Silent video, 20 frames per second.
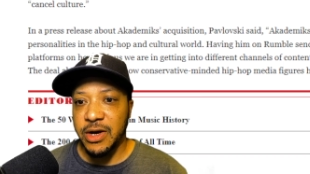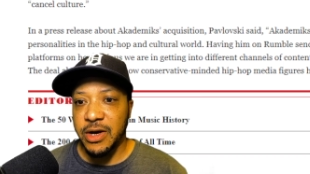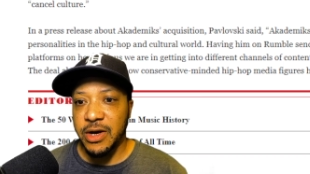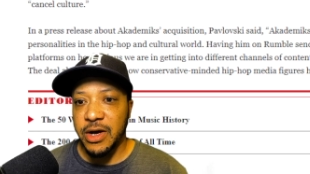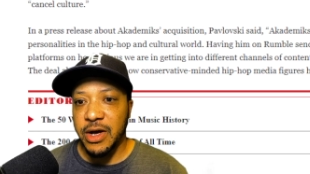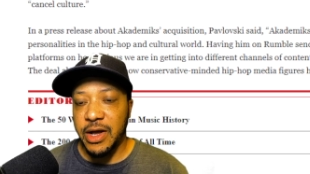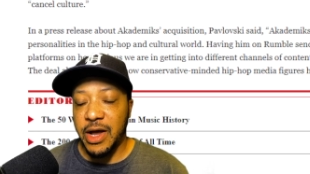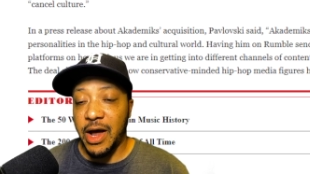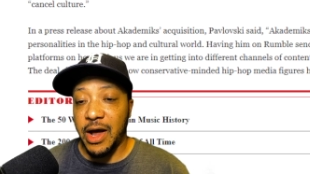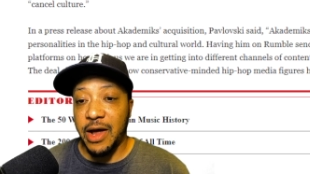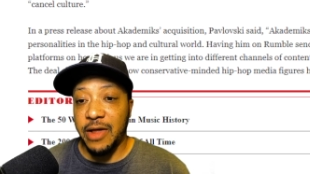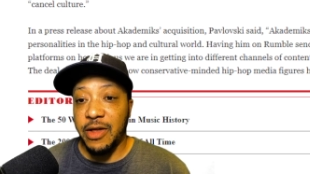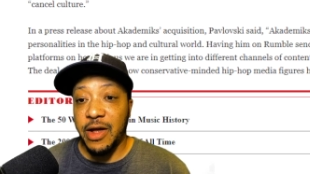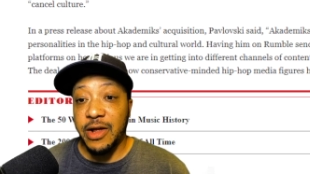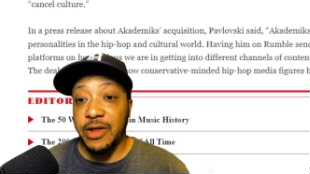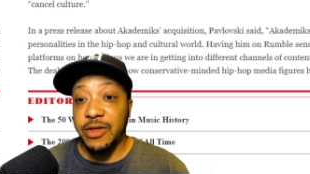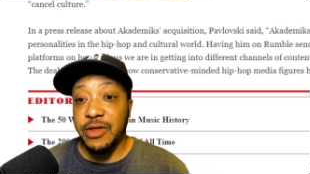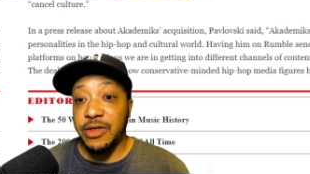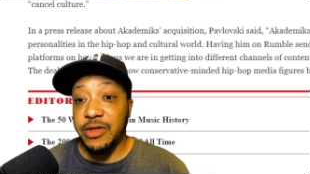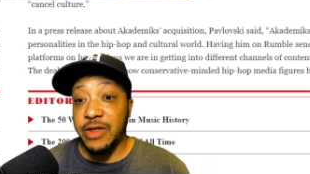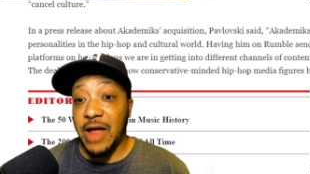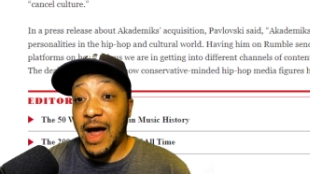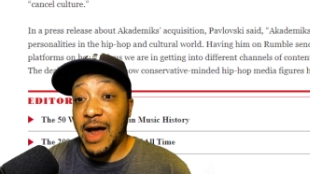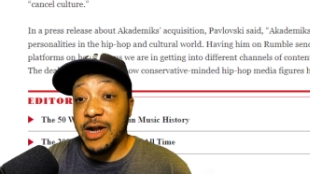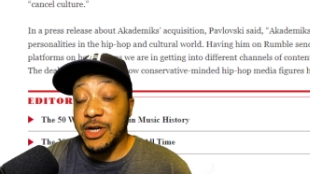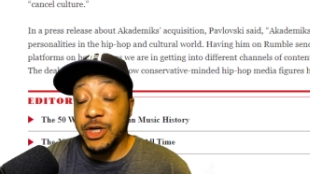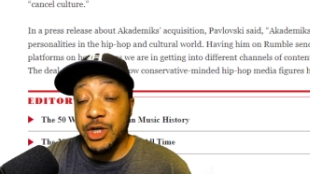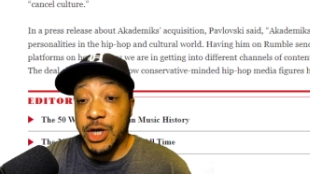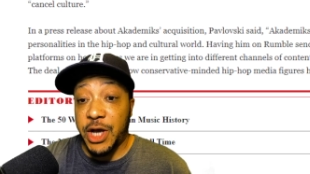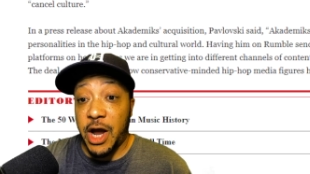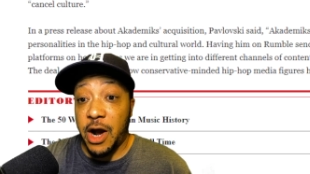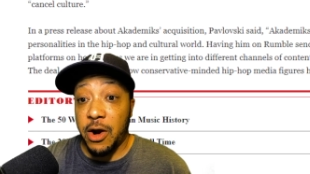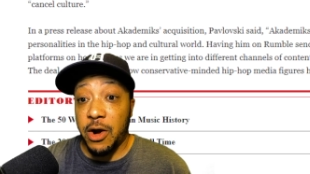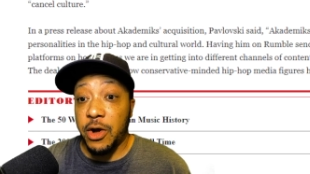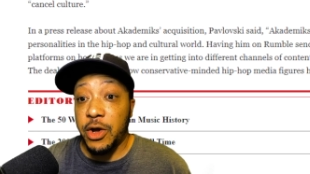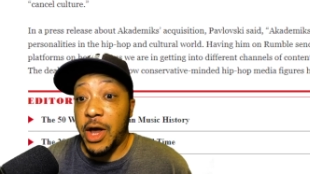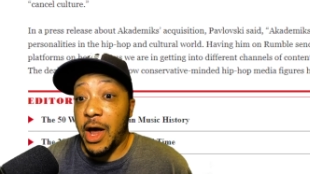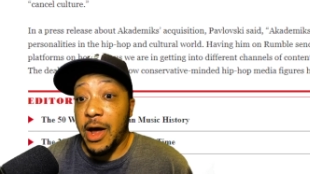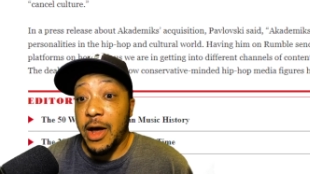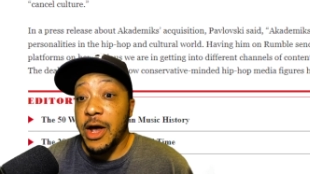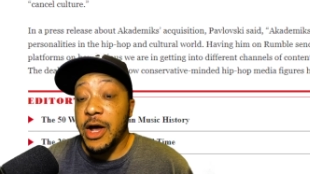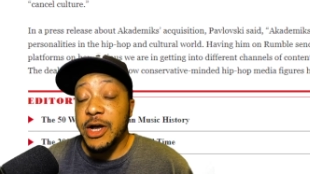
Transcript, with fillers: Yeah, and that that is scary. Yeah,